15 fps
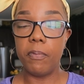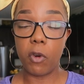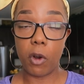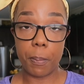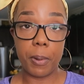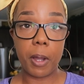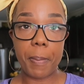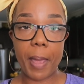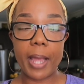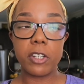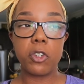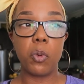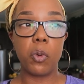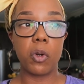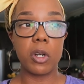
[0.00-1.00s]
for
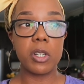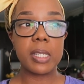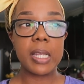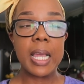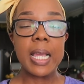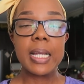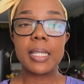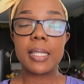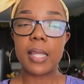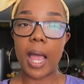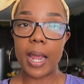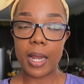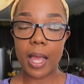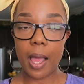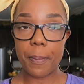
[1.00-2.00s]
Bookbag Tours
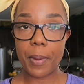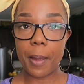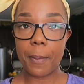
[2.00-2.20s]
sign up